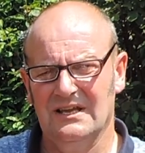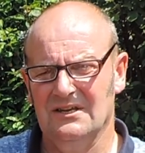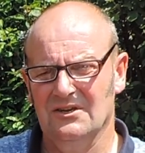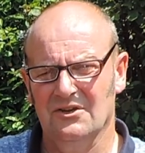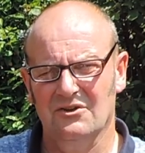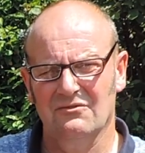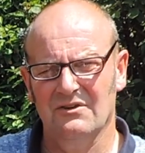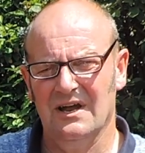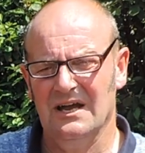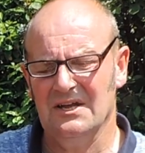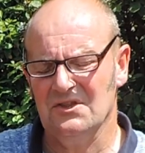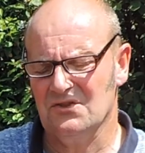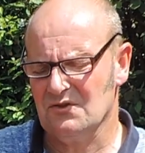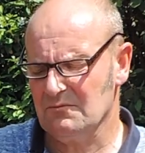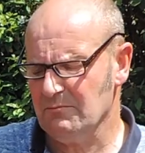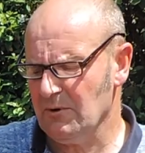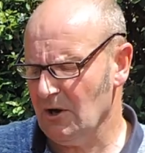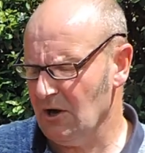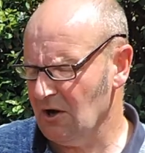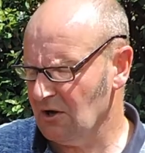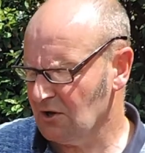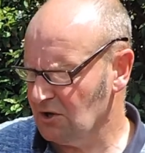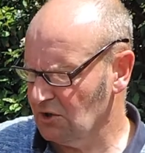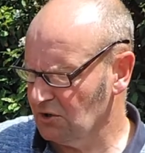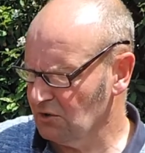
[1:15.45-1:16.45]
getting a great
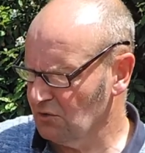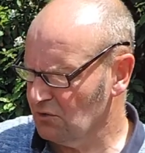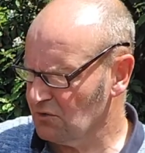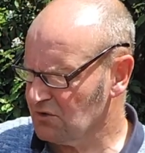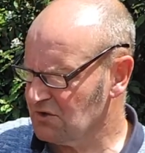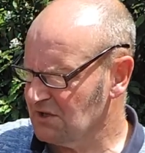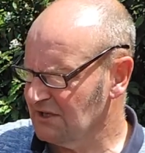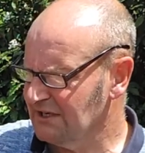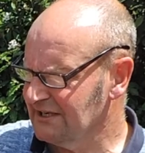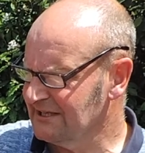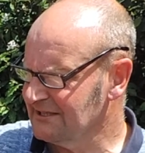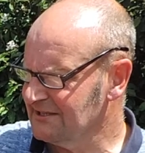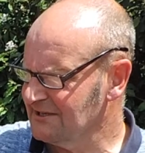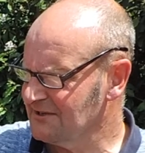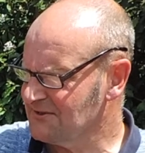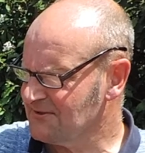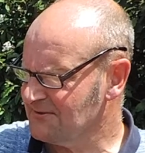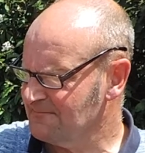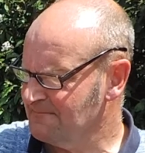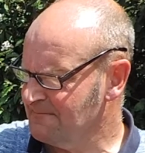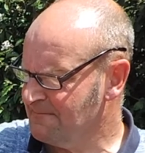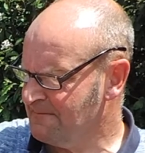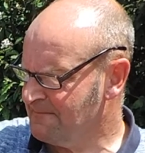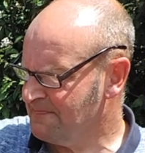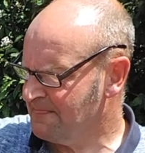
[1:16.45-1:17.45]
spark on all
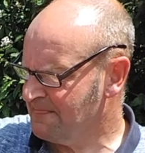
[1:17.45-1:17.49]
cylinders.